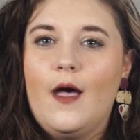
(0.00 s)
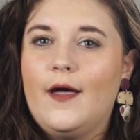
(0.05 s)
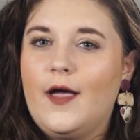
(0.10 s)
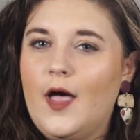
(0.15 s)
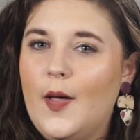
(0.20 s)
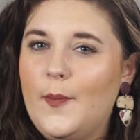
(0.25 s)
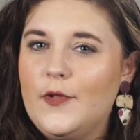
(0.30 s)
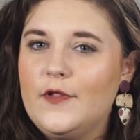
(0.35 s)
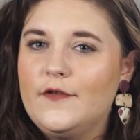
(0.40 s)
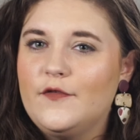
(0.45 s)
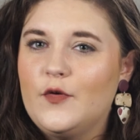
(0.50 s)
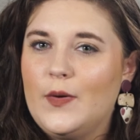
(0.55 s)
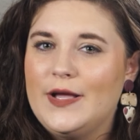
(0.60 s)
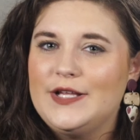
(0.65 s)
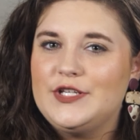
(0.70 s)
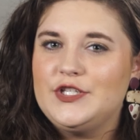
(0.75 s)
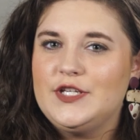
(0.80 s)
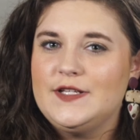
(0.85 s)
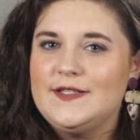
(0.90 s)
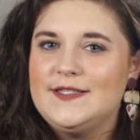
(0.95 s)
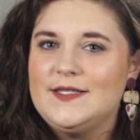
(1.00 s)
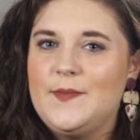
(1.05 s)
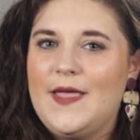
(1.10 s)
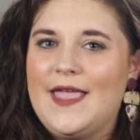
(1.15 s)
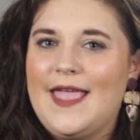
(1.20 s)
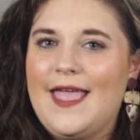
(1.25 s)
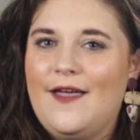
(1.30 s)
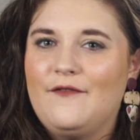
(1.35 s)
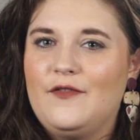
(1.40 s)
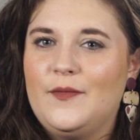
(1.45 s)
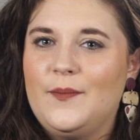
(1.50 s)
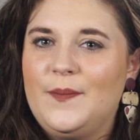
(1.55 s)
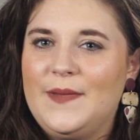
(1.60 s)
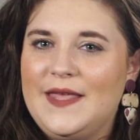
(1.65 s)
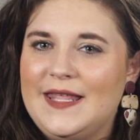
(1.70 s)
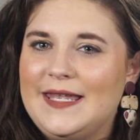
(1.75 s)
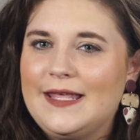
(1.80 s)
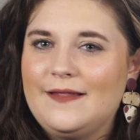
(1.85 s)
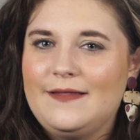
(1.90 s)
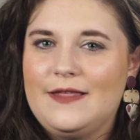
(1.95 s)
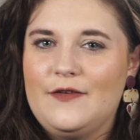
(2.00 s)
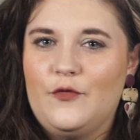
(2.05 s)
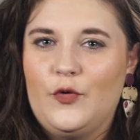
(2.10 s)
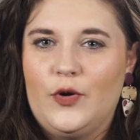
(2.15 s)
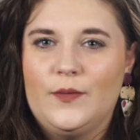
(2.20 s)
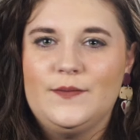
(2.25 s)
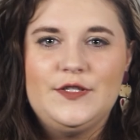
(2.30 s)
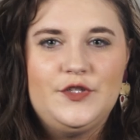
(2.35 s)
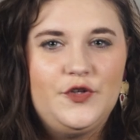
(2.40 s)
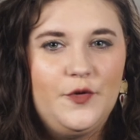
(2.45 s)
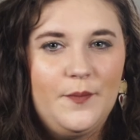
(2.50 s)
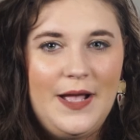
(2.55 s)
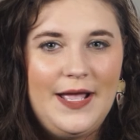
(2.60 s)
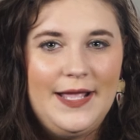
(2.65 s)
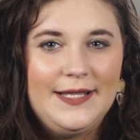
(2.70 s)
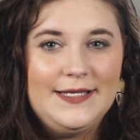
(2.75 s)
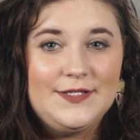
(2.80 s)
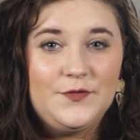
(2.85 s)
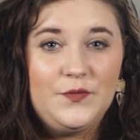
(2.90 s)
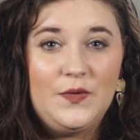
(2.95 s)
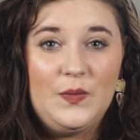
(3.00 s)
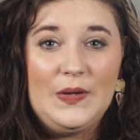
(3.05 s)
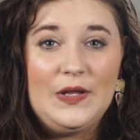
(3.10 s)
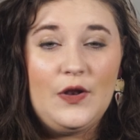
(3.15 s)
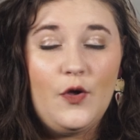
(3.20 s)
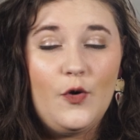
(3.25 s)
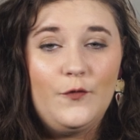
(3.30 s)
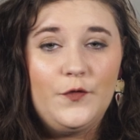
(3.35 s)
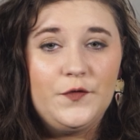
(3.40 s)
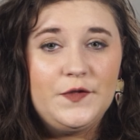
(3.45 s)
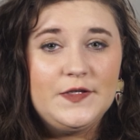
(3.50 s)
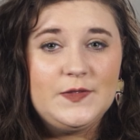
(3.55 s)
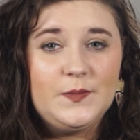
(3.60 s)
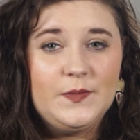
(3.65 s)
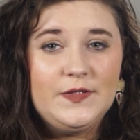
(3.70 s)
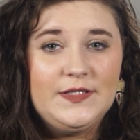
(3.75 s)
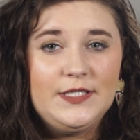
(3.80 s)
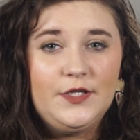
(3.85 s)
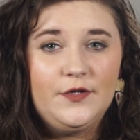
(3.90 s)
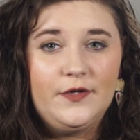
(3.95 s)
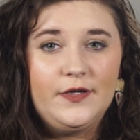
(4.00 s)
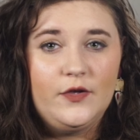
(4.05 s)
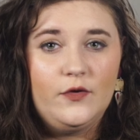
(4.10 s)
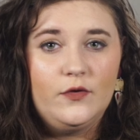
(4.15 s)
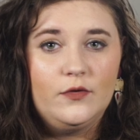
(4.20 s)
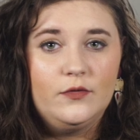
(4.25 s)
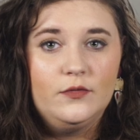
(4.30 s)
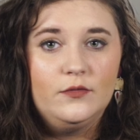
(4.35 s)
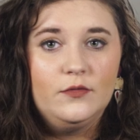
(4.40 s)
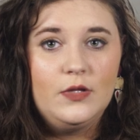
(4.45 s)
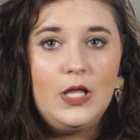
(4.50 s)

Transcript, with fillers: A couple of questions may have immediately formed in your mind as we went over this material.